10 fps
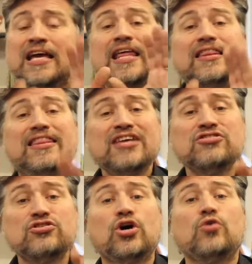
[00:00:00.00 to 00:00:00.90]

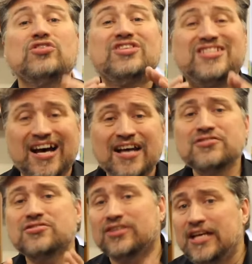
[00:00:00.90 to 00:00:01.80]
This, though,
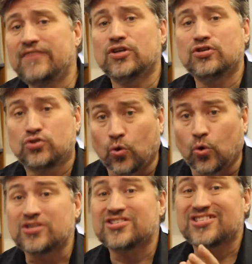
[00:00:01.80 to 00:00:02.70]
does leave the
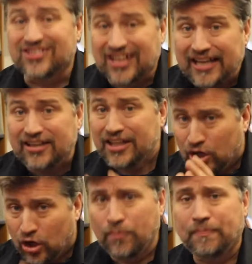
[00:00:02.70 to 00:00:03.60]
door slightly
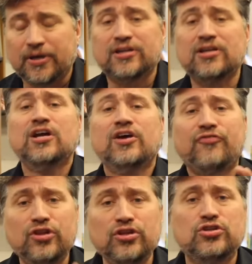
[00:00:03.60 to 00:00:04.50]
open
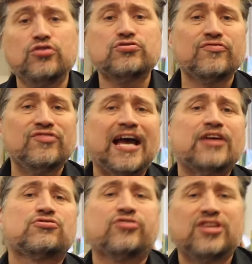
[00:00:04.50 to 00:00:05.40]
for the use of
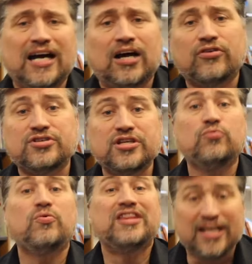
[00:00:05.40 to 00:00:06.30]
natural theology
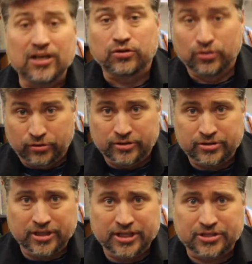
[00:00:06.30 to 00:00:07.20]
within a Lutheran
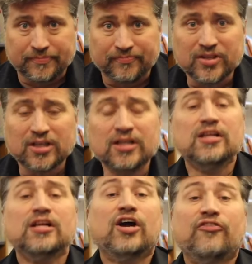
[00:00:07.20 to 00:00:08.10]
tradition.
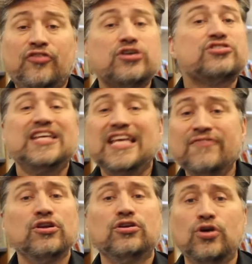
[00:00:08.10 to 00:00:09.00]
First,
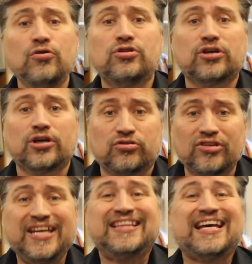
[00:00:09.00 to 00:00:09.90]
even Luther
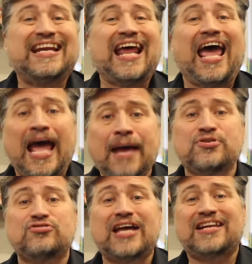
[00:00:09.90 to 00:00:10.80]
agreed that an
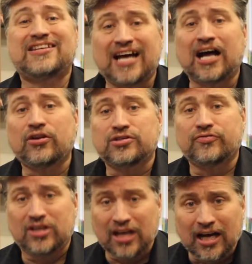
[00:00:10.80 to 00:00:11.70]
abstract knowledge
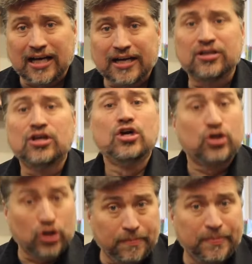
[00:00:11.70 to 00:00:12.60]
of God
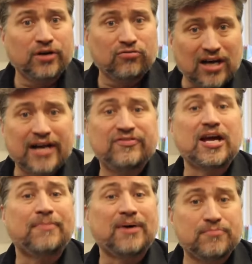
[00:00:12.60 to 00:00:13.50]
could be arrived
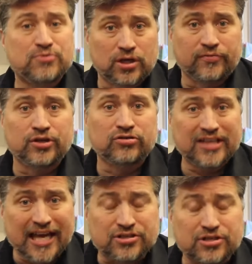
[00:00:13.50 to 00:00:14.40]
at by observing
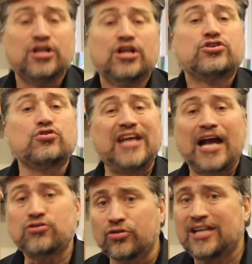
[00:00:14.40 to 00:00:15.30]
creation, so
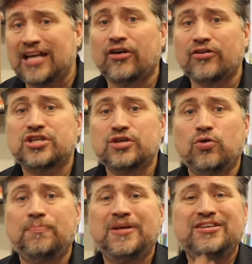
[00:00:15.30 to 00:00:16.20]
natural theology
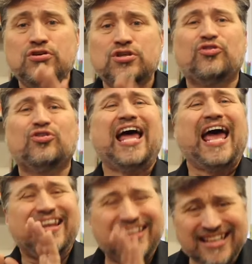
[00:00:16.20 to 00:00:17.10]
would be useful
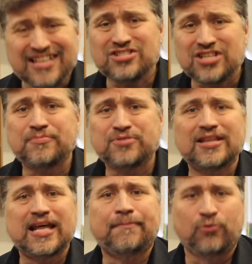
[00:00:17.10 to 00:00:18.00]
at least up to
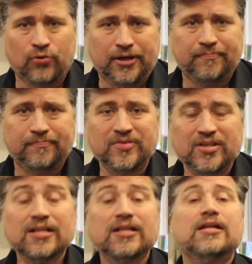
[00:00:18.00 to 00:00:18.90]
that point.
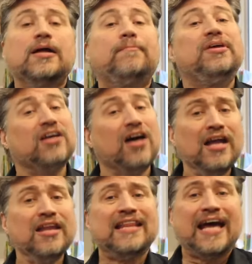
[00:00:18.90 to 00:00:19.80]

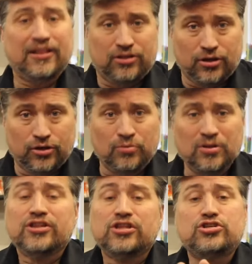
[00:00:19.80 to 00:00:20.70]
Beyond that, though,
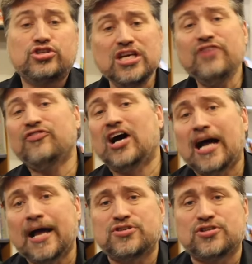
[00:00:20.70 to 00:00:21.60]
the chief
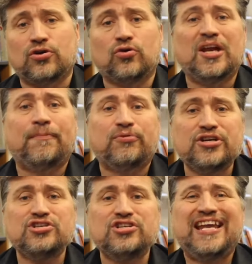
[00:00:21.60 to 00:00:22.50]
obstacle in
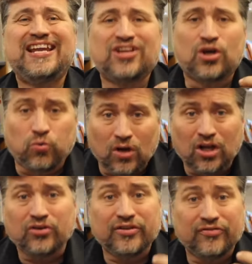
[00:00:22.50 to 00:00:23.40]
appreciating the
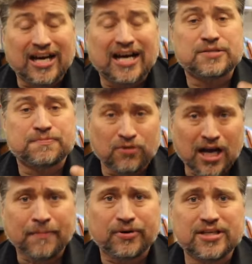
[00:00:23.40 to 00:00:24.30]
quality of God's
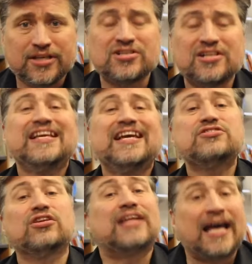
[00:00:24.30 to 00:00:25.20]
properties is
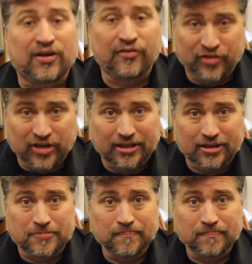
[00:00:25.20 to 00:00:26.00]
the lack of faith.